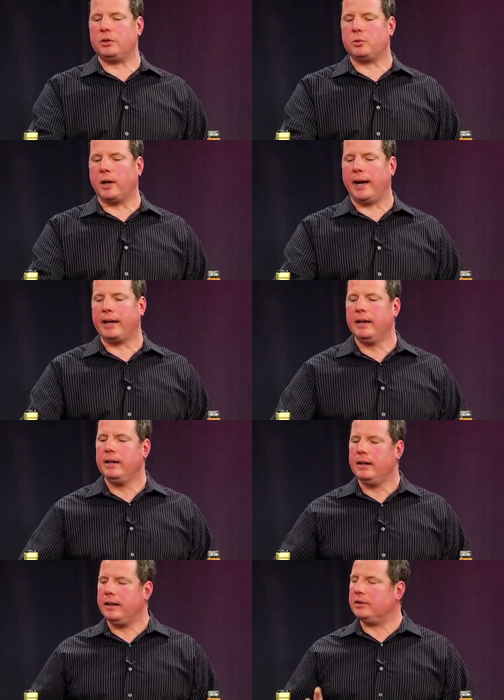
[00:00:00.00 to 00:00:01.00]
drank
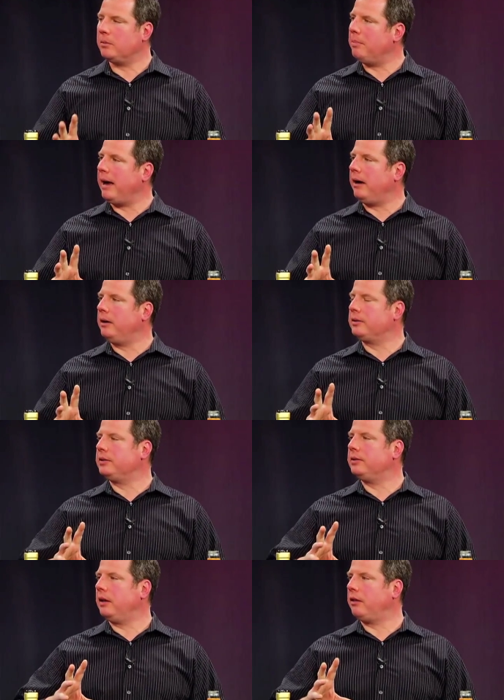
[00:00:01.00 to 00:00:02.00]
is about
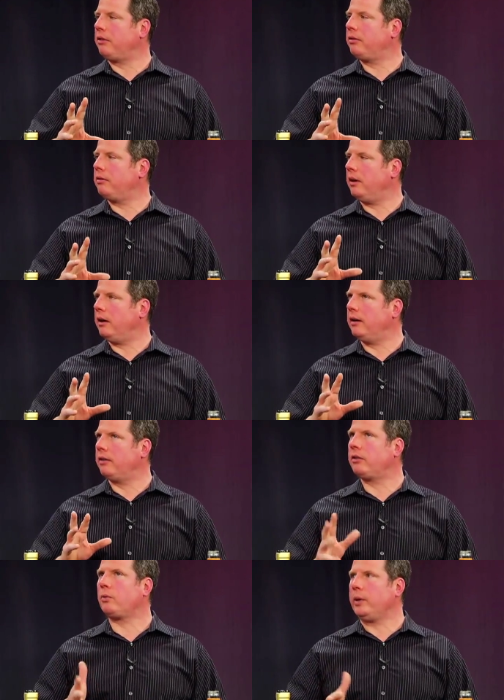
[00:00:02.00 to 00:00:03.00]
a th uh,
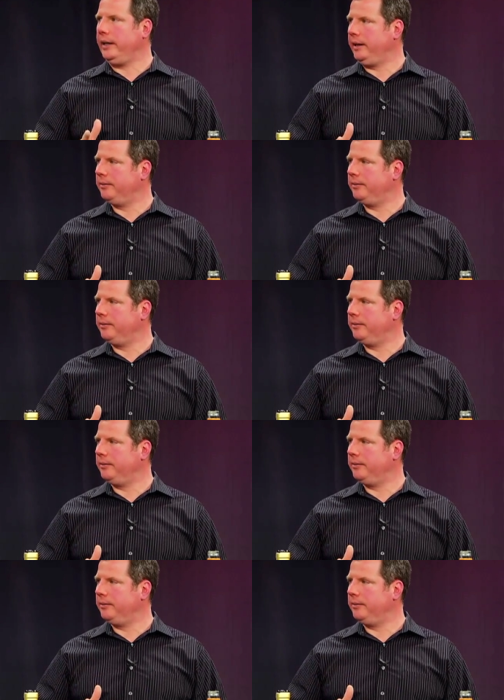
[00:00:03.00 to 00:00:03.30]
three.